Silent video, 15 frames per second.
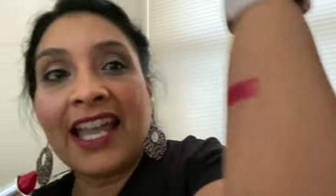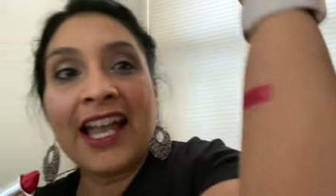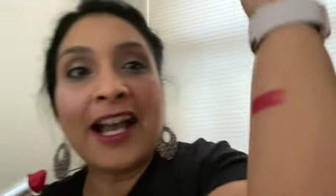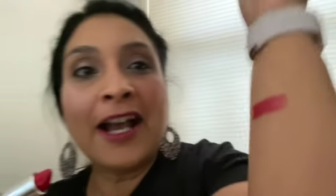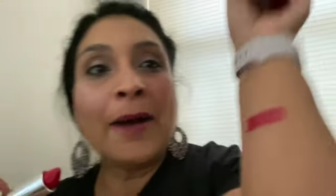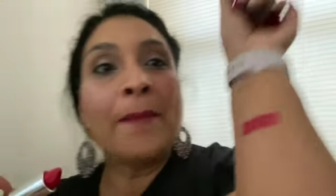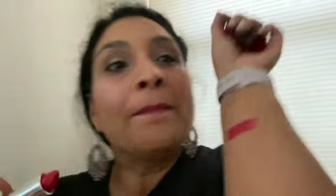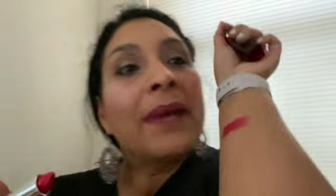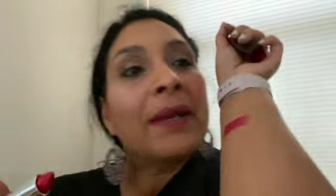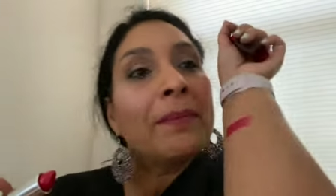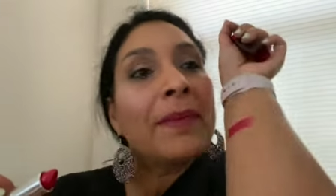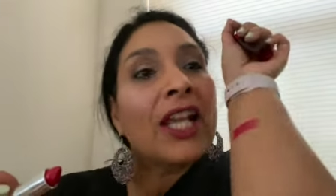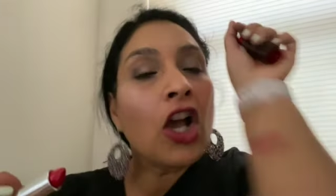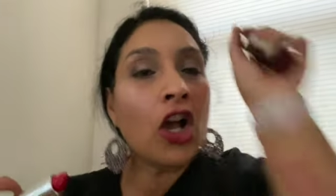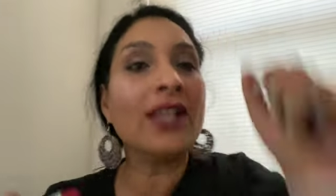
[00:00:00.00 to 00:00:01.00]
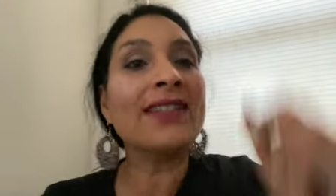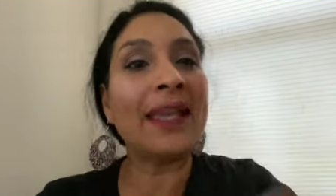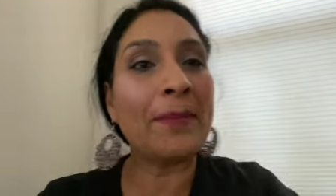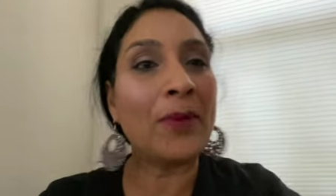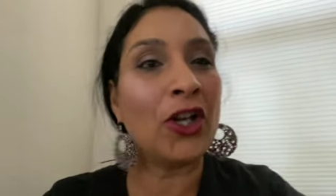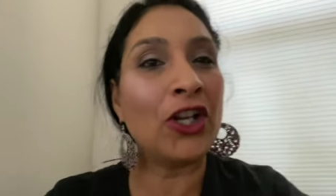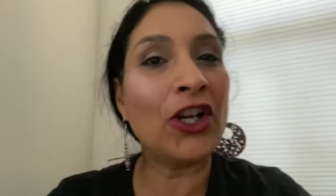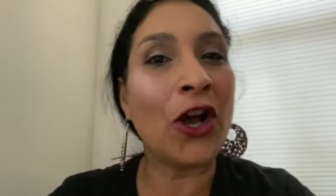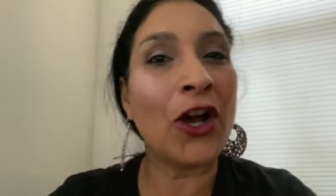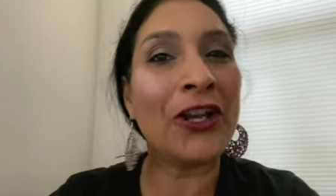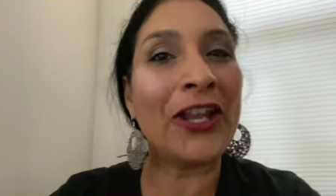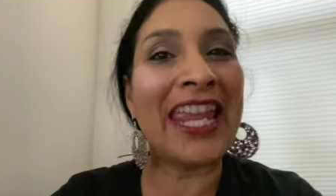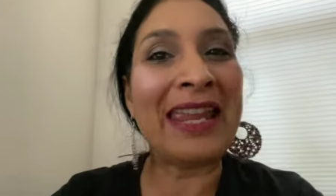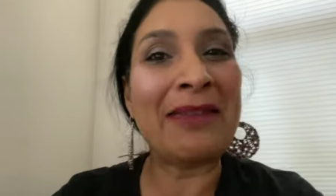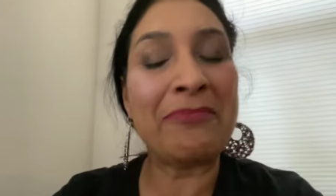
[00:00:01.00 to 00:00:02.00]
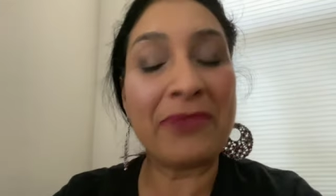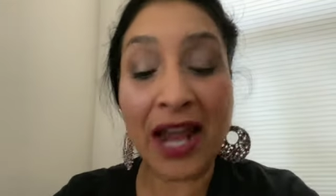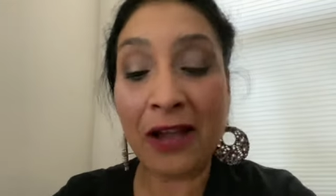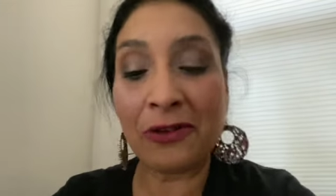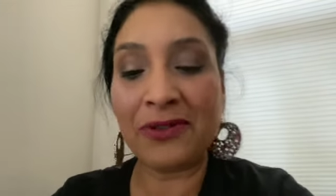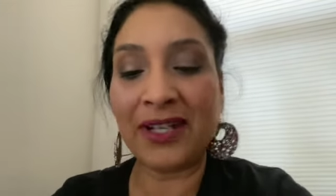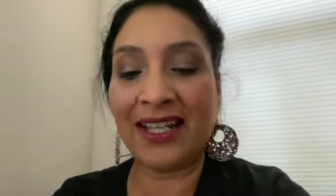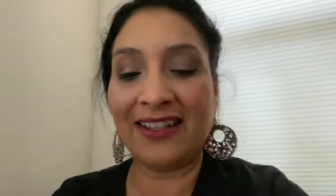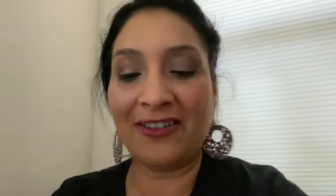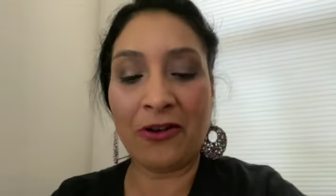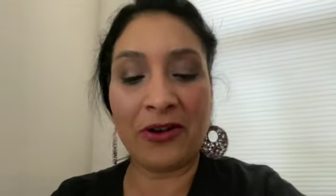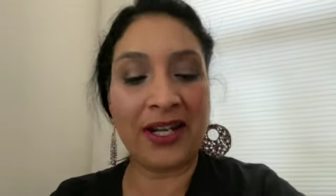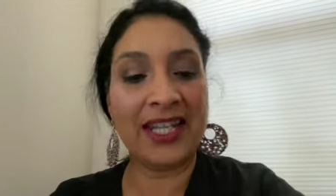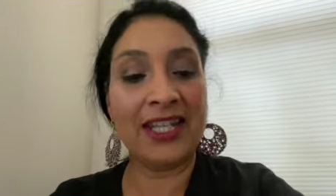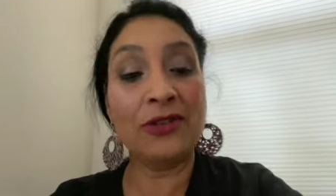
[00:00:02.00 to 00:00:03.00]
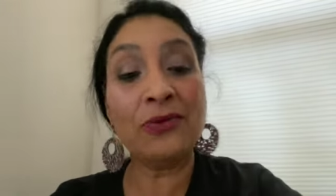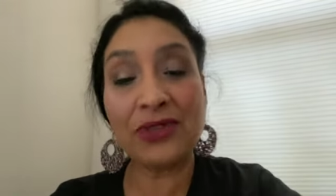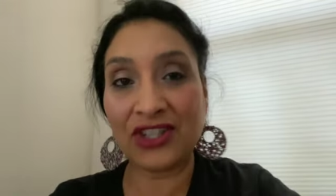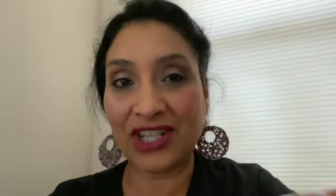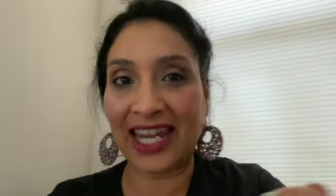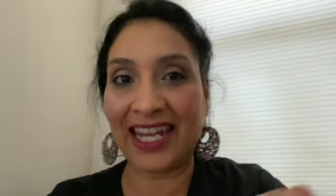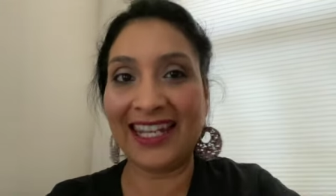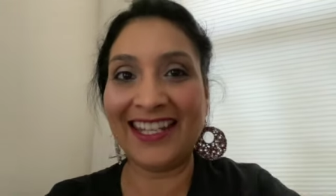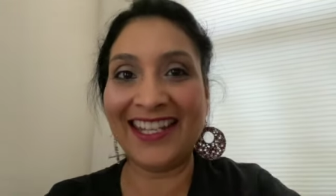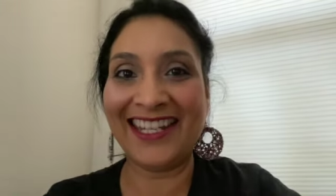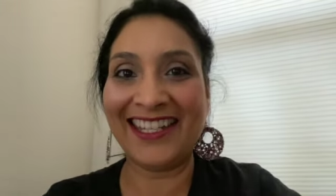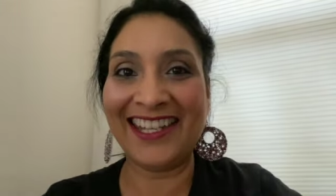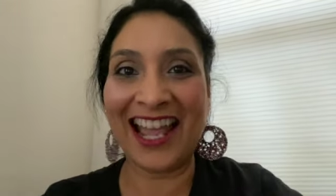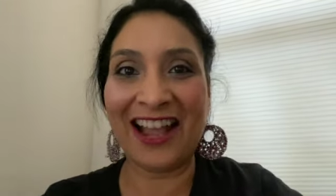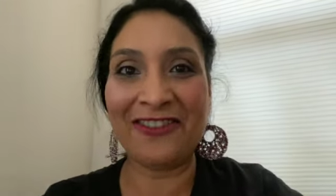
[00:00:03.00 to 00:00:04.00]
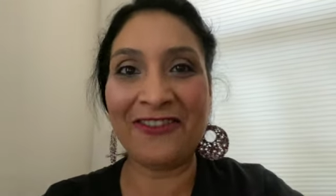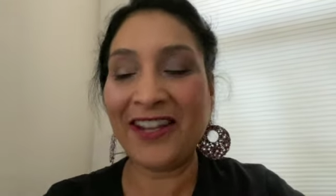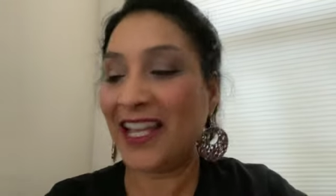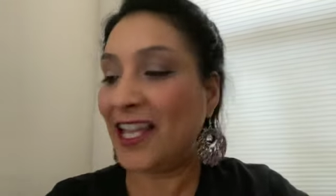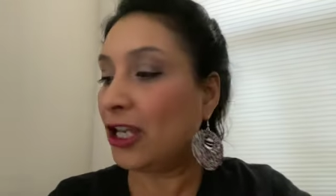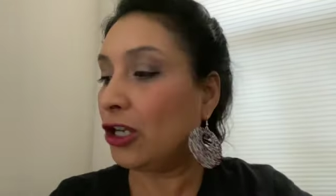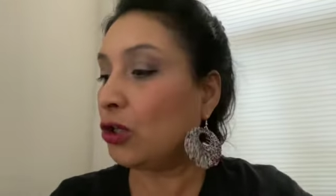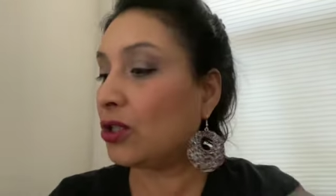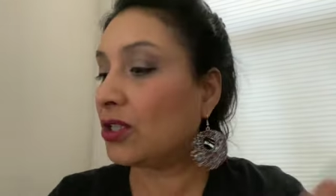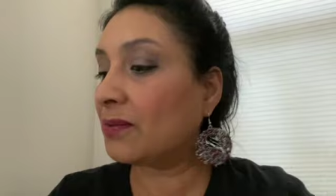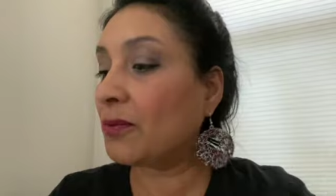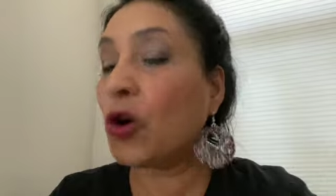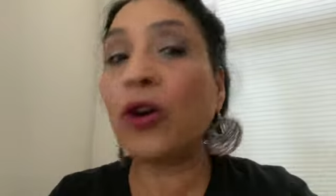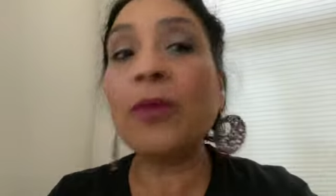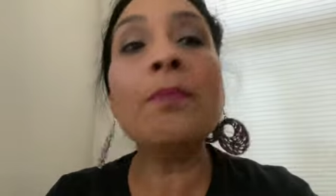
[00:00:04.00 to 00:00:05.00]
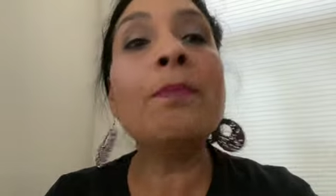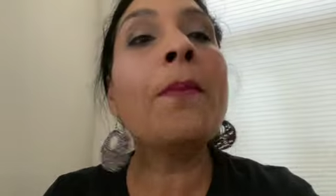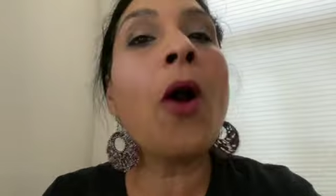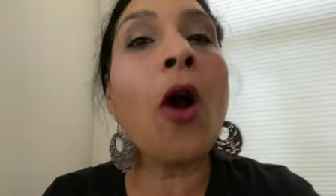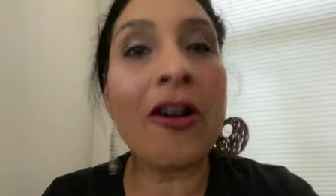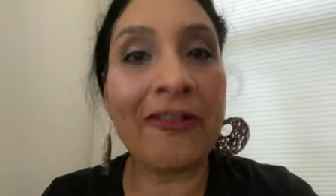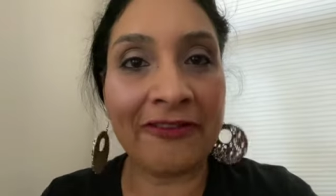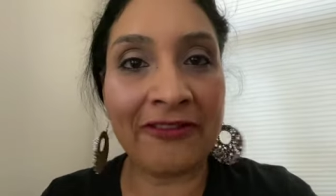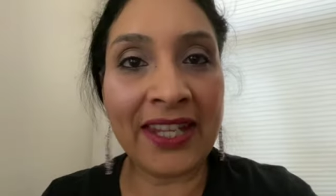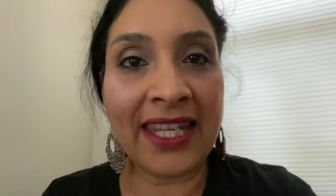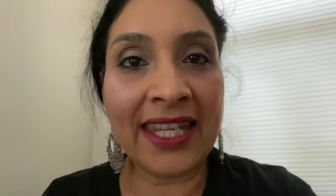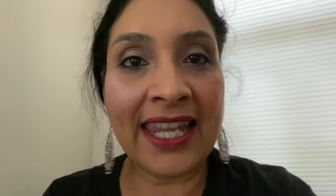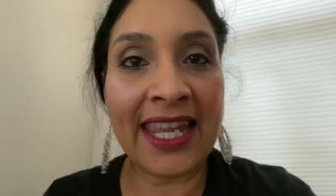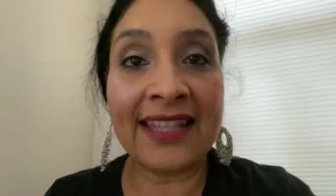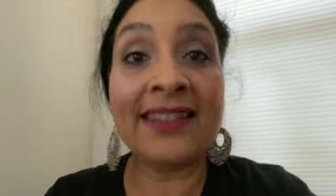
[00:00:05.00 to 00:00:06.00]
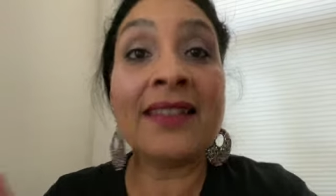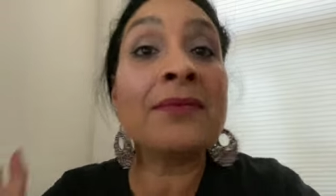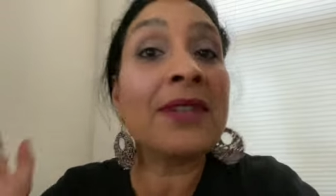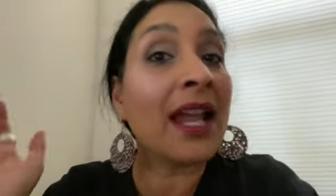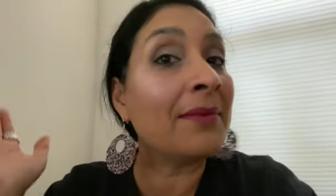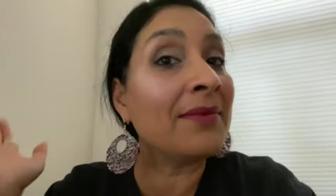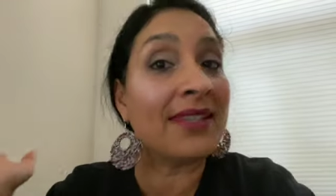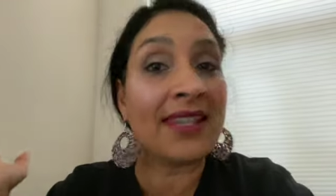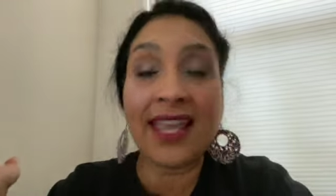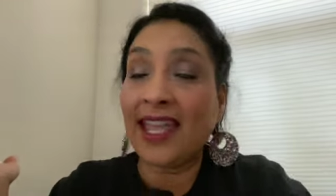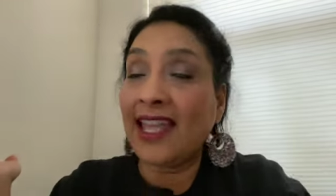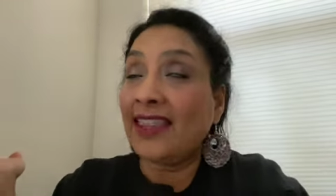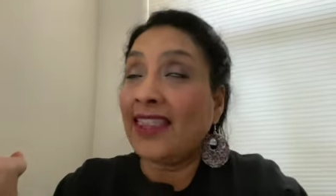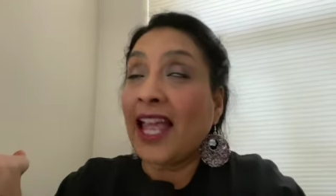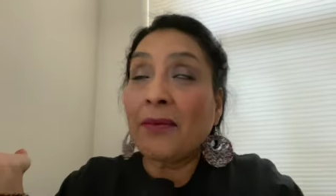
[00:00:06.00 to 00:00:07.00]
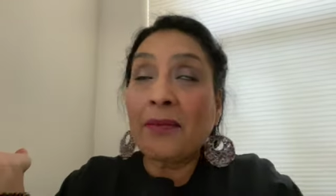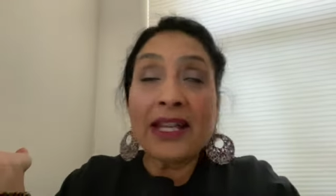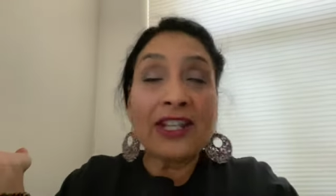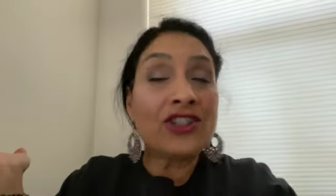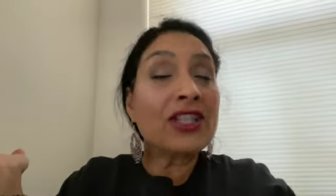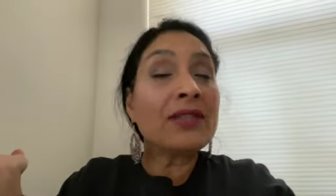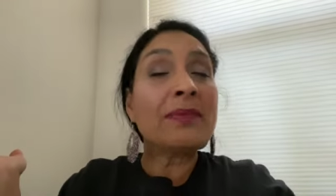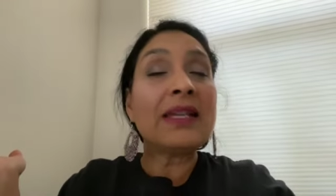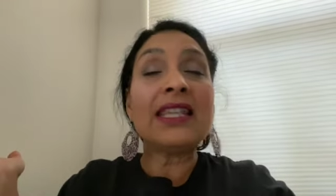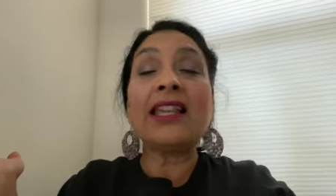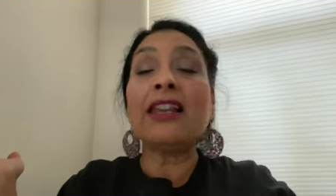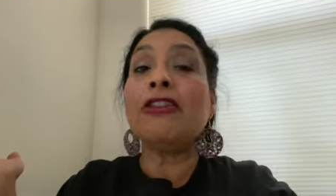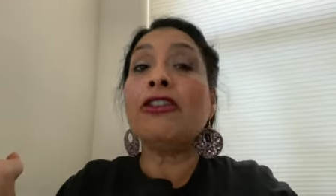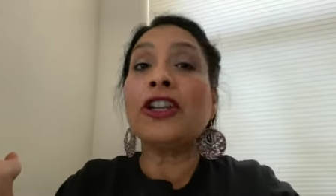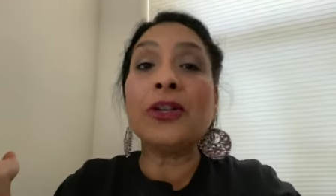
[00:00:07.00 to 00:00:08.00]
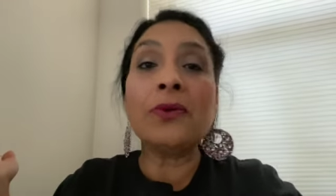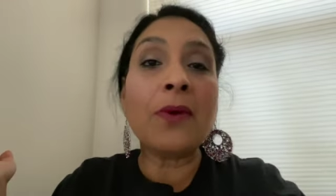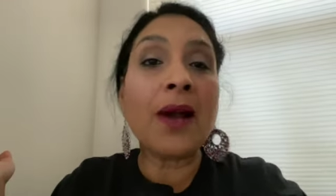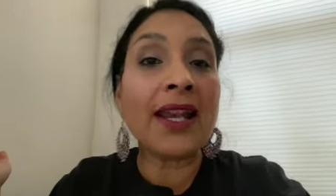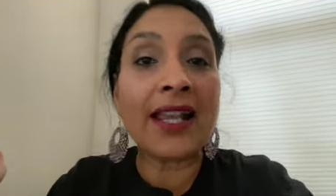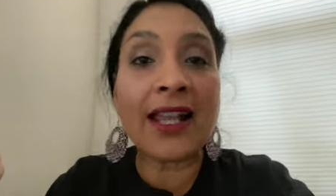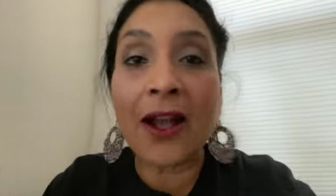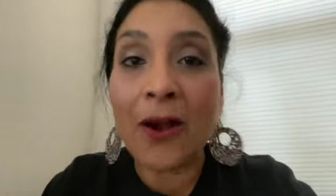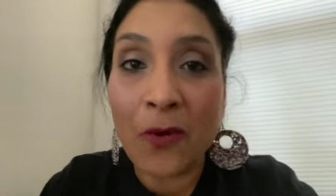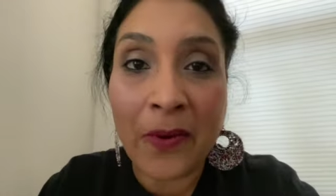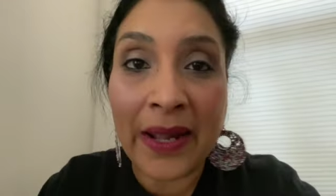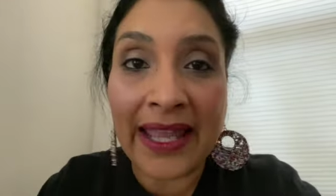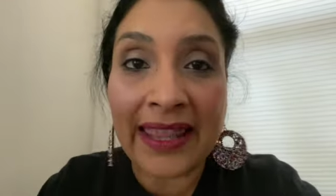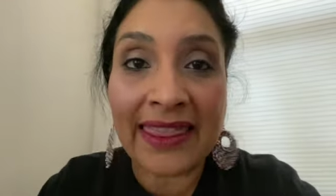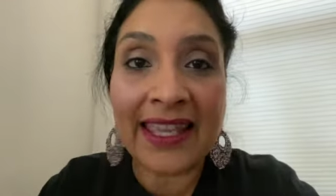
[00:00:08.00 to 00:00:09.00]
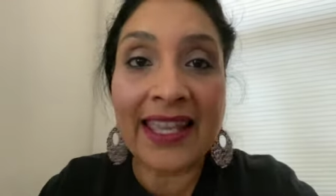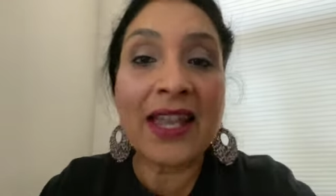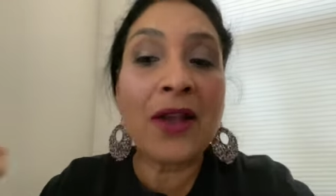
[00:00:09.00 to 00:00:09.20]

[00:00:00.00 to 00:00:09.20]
But because I put it on a brown or a nude shade, it now looks more mauvey. And sometimes that might just be the look you want to go with.